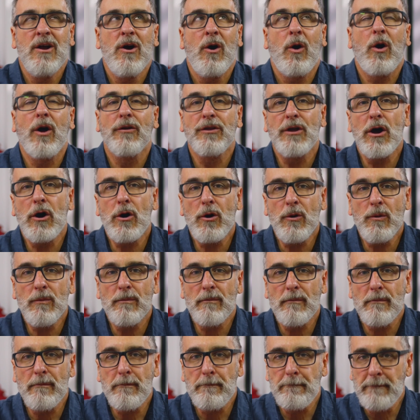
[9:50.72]
Although
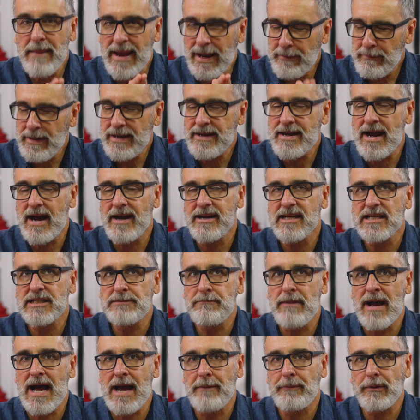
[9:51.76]
maybe not as
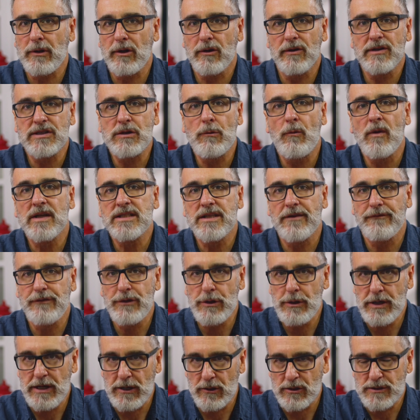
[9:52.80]
popular as it was a
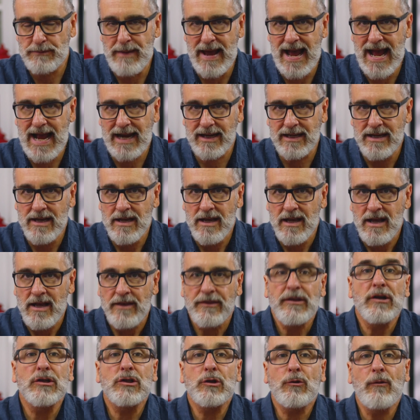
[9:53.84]
few years back,
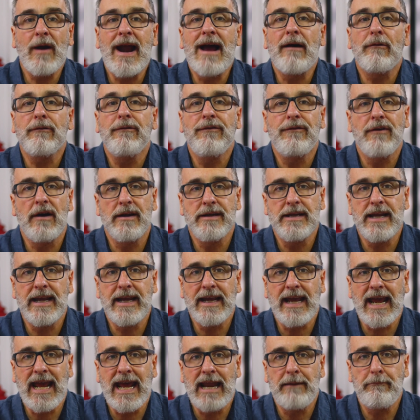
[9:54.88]
there's
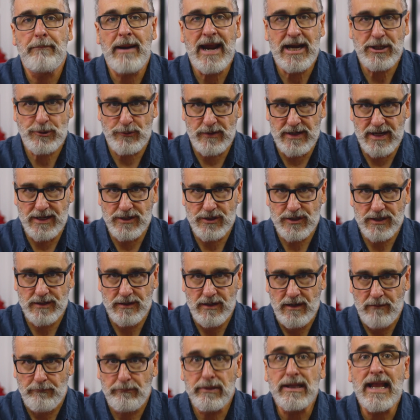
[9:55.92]
crowdfunding and patronage.
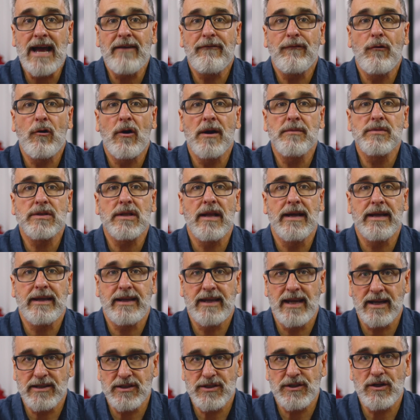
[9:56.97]
Platforms like
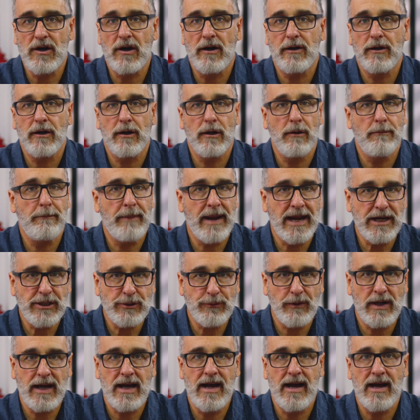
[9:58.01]
Kickstarter,
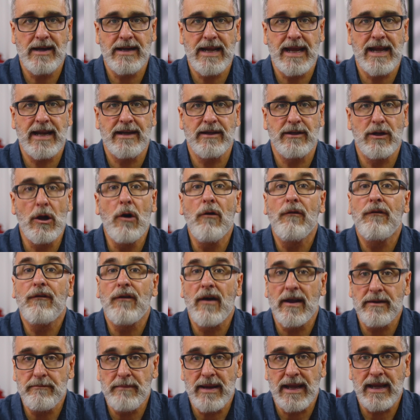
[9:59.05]
Patreon, and
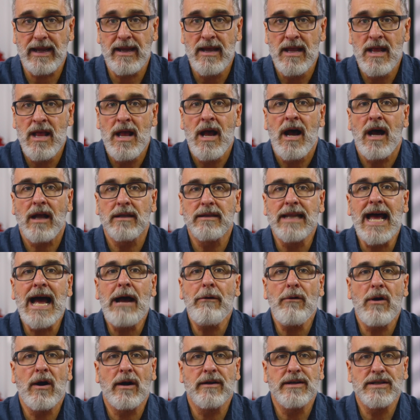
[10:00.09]
GoFundMe
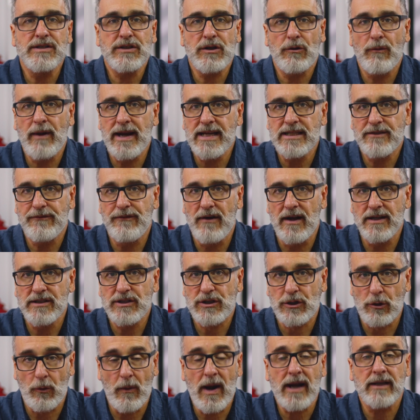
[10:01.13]
allow artists to raise
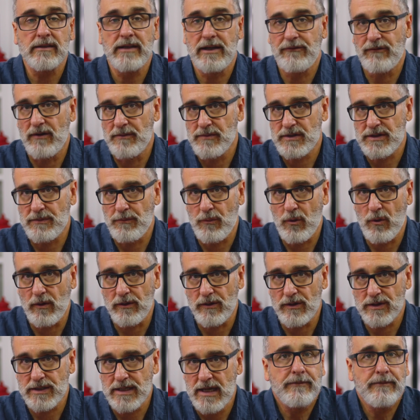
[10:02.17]
funds directly from supporters.